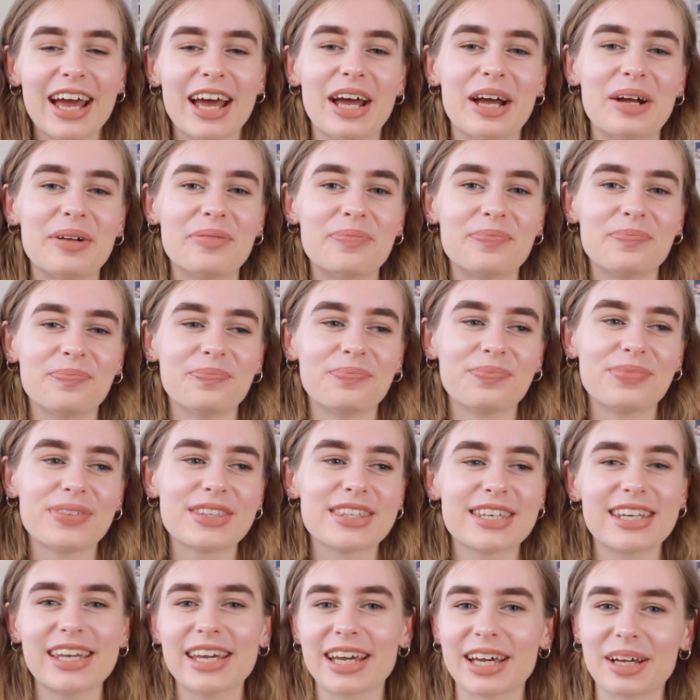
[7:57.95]

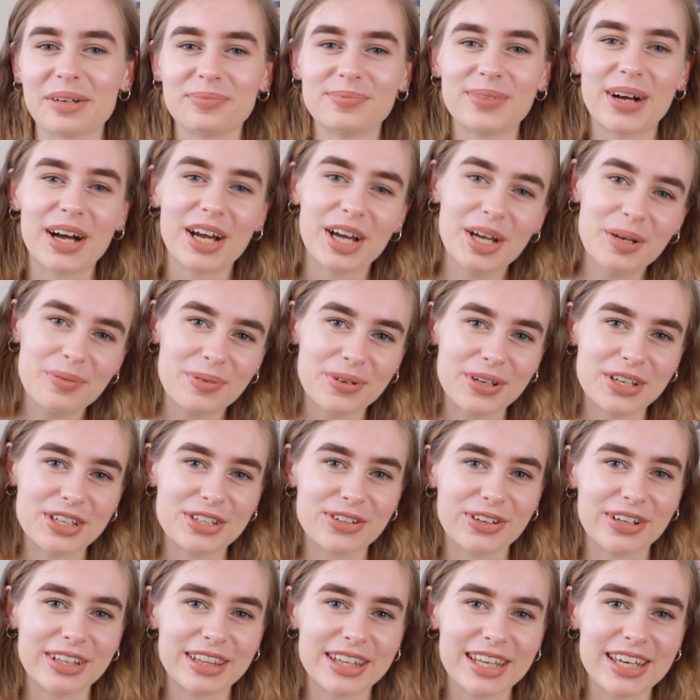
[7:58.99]
So yeah, I hope you
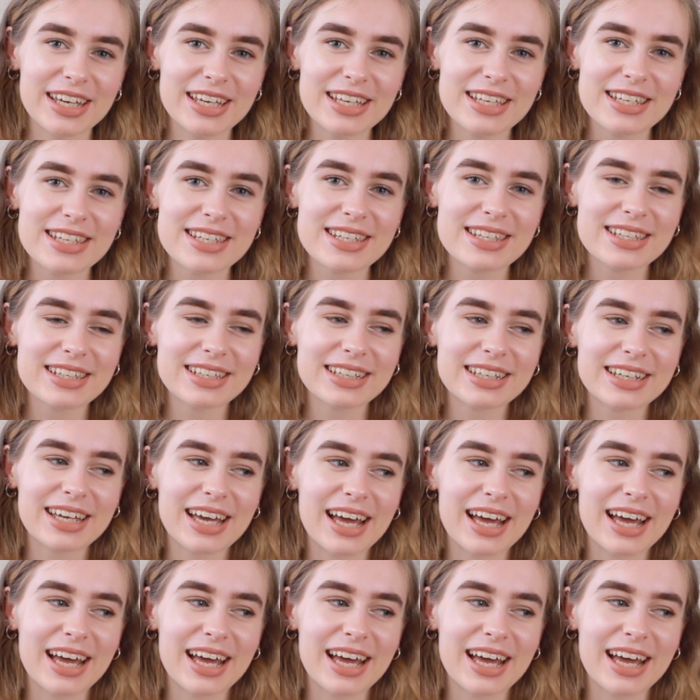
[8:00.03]
enjoyed this,